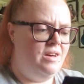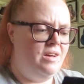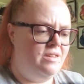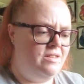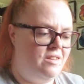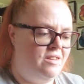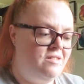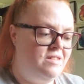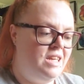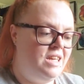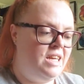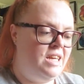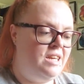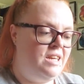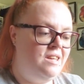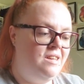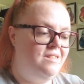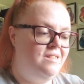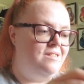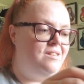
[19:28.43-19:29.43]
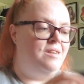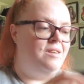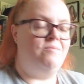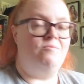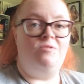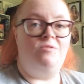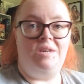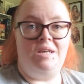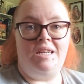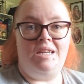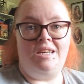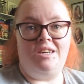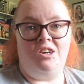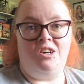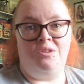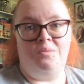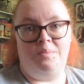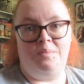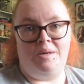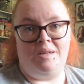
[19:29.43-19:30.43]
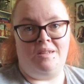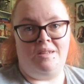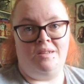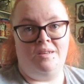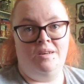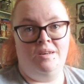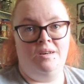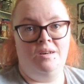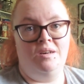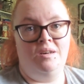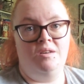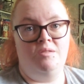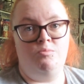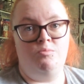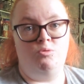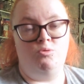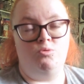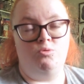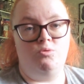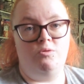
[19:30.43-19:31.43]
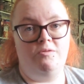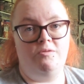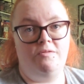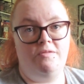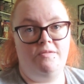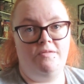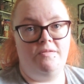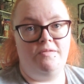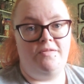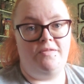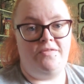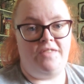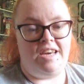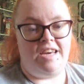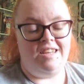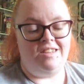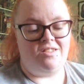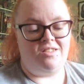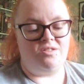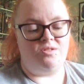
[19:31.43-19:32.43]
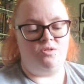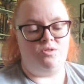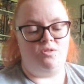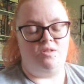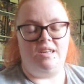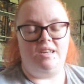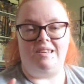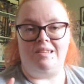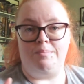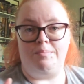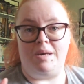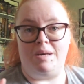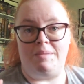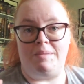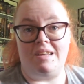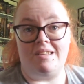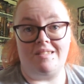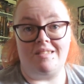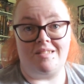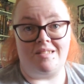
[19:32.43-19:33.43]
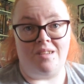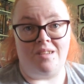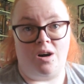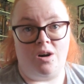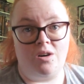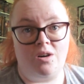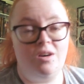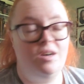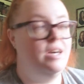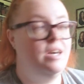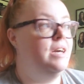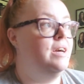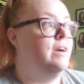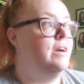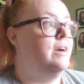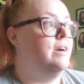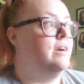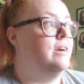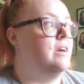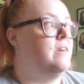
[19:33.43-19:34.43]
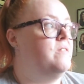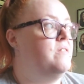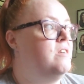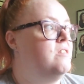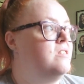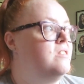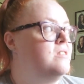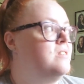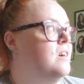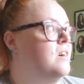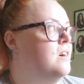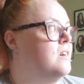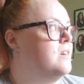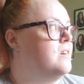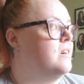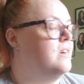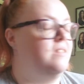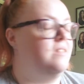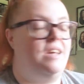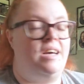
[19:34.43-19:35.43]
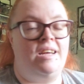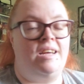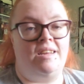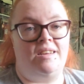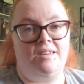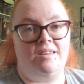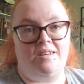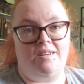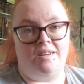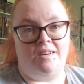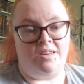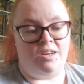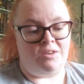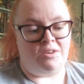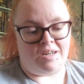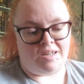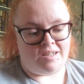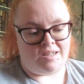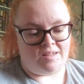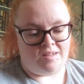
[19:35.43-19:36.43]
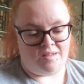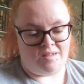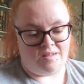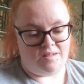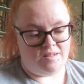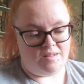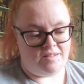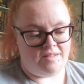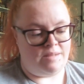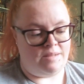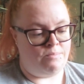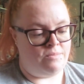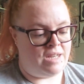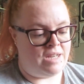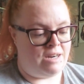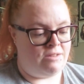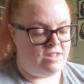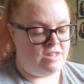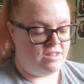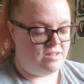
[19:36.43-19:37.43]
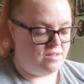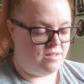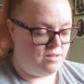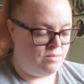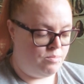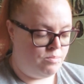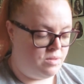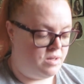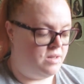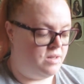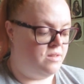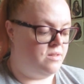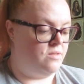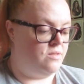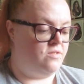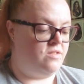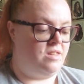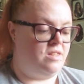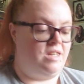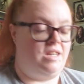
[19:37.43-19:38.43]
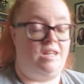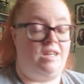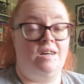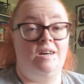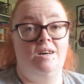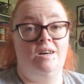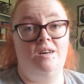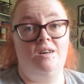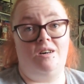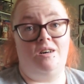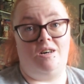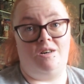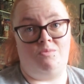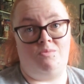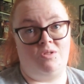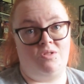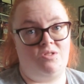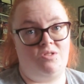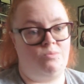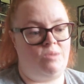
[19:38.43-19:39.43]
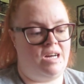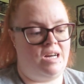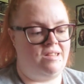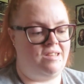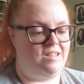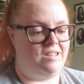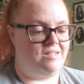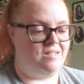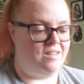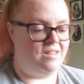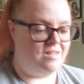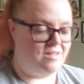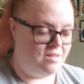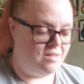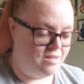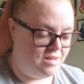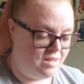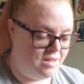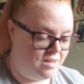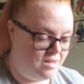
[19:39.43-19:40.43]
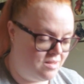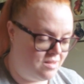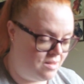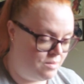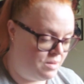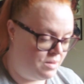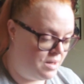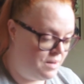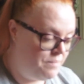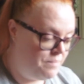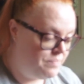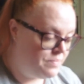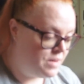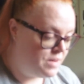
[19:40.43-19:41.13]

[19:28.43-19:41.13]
So these I'm really hoping will fit, or at least be a bit snug. If they're snug, then I know I can slim down into them, because obviously I want to wear these this in the summer.